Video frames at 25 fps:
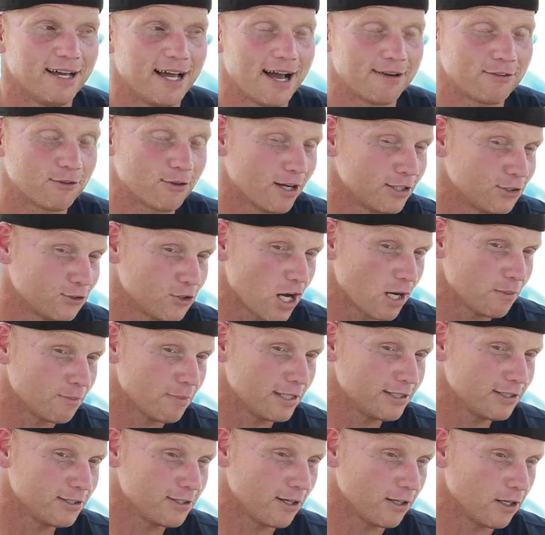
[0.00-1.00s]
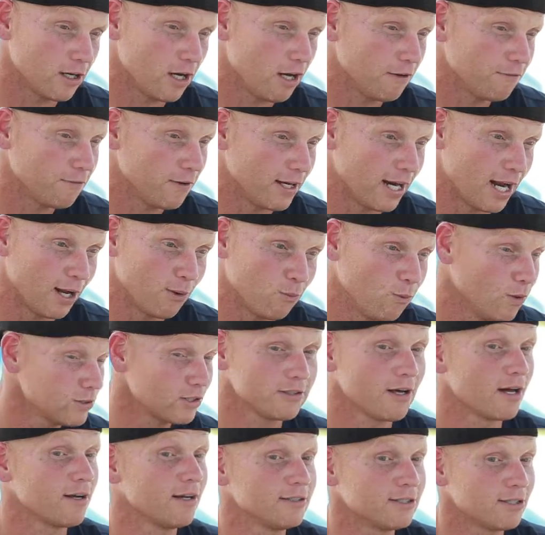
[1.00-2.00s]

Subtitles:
after I dropped my son off, and I was not